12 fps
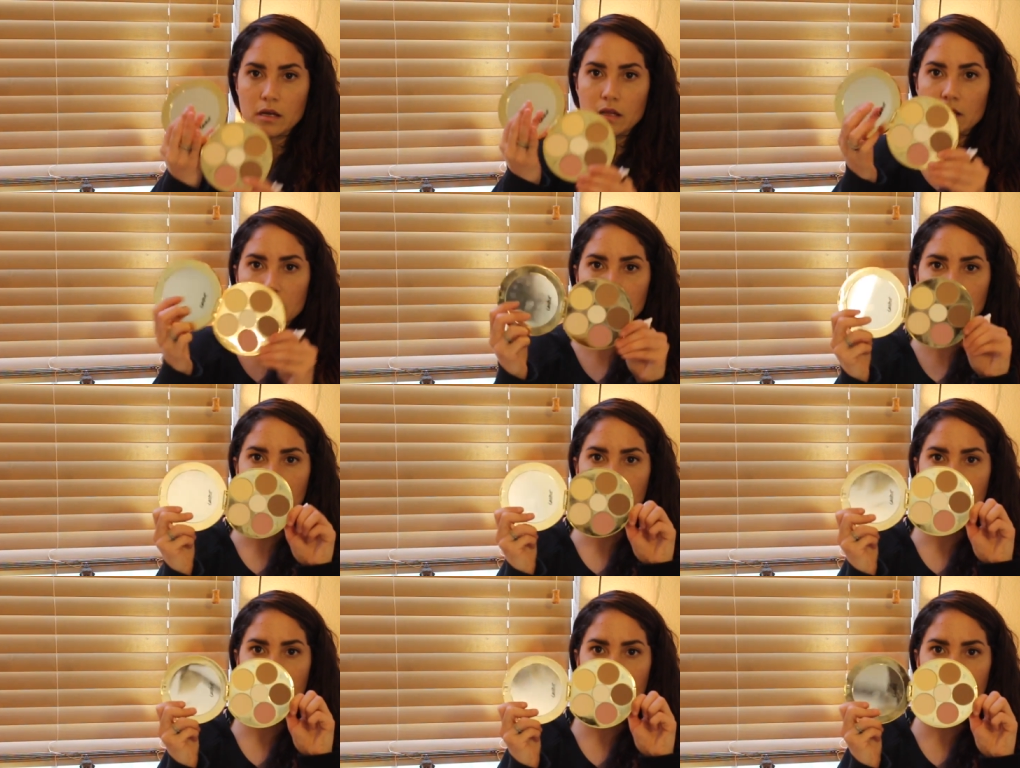It looks like
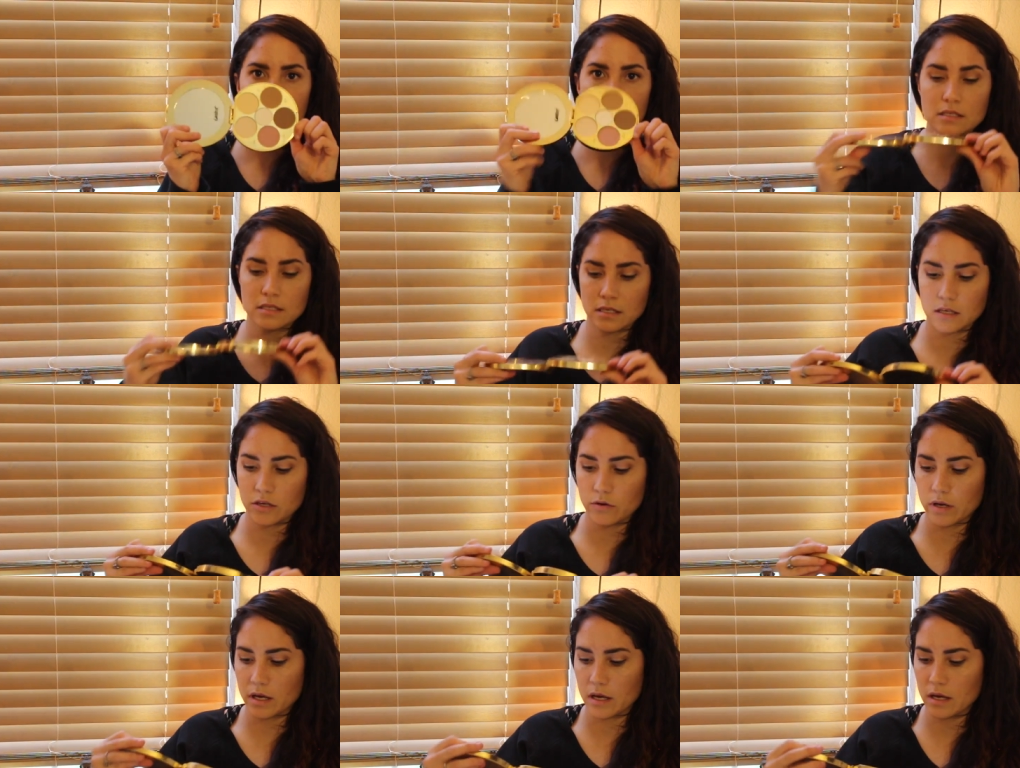this. You
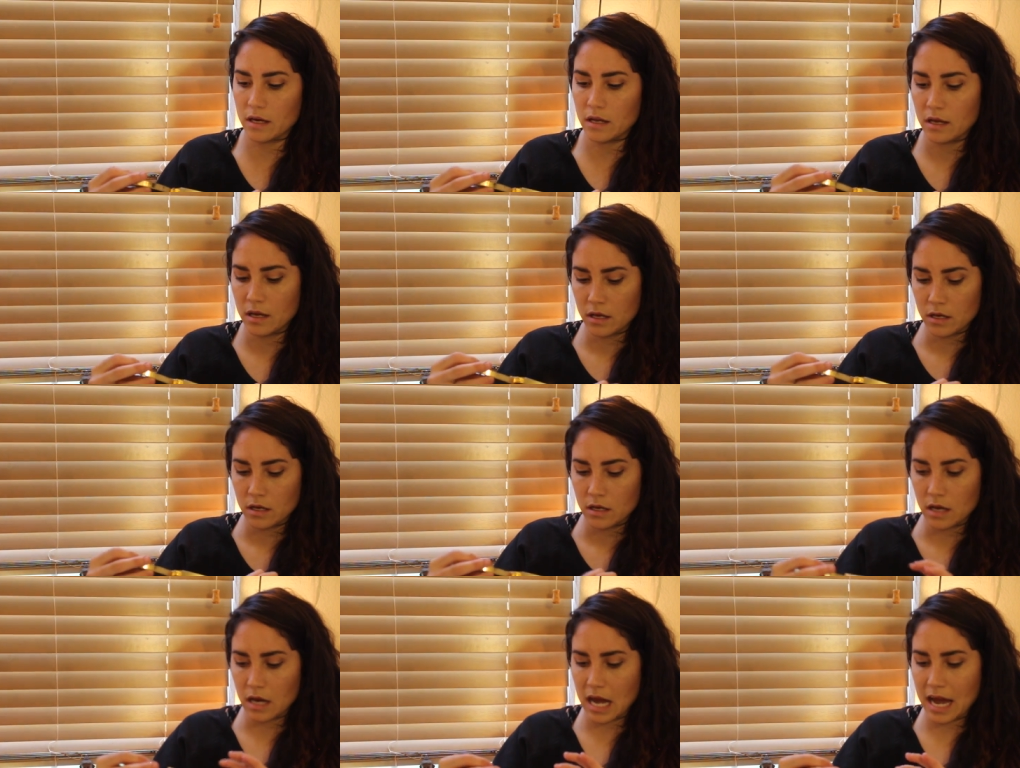get
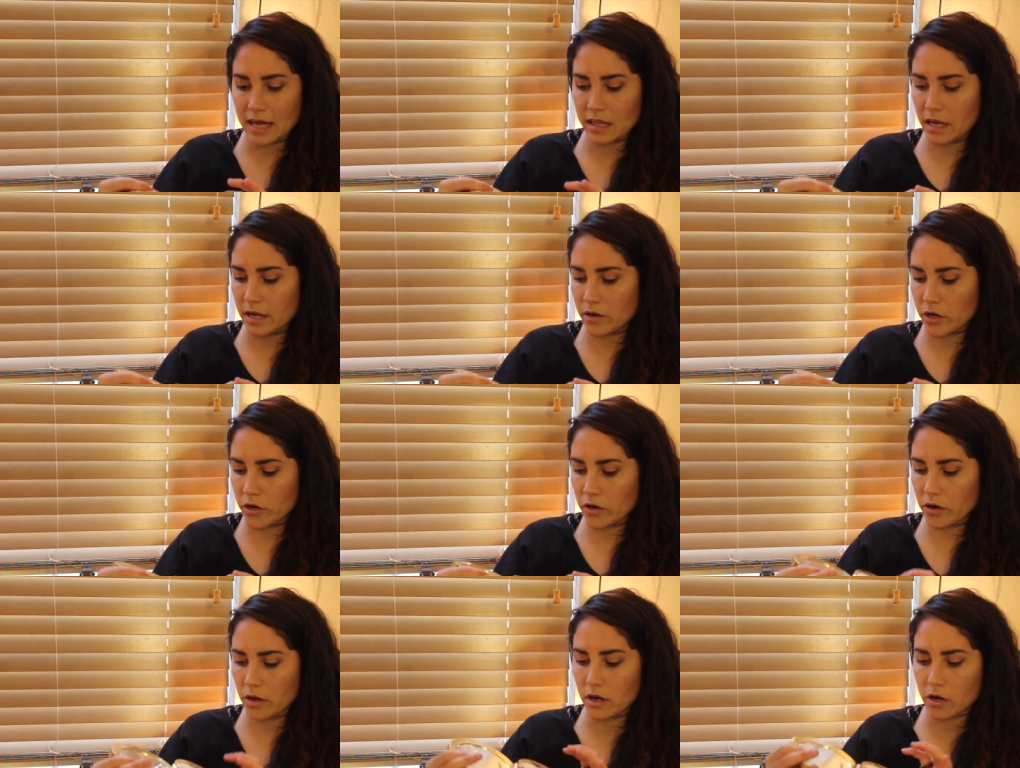a
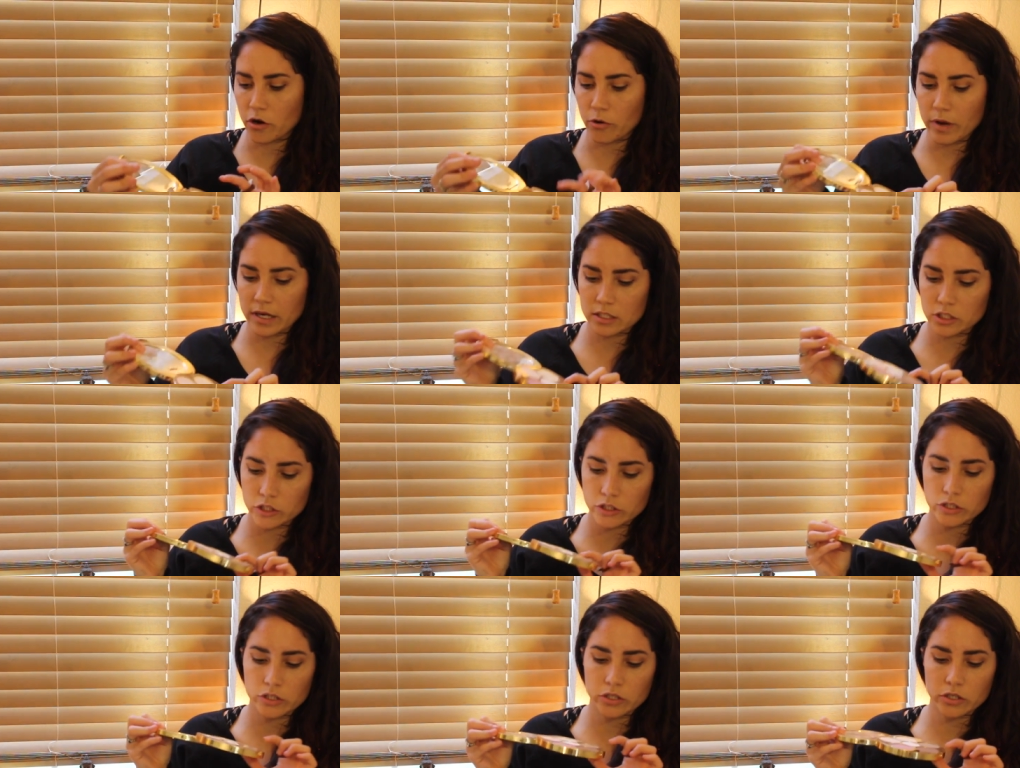highlighter, a
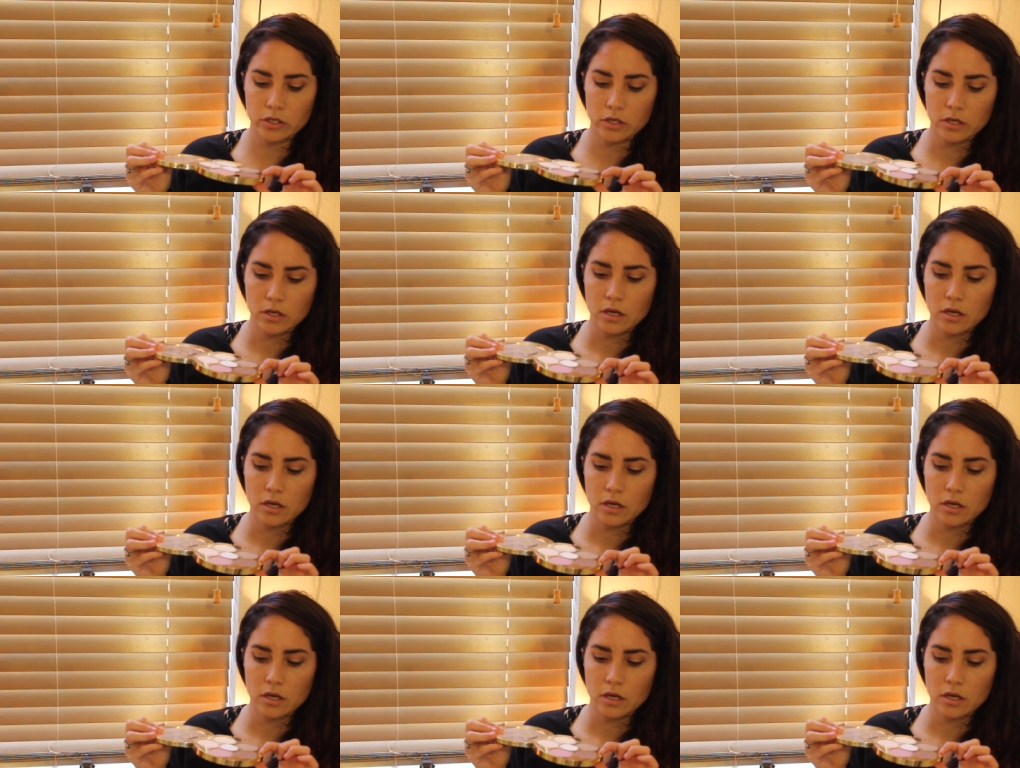corrector,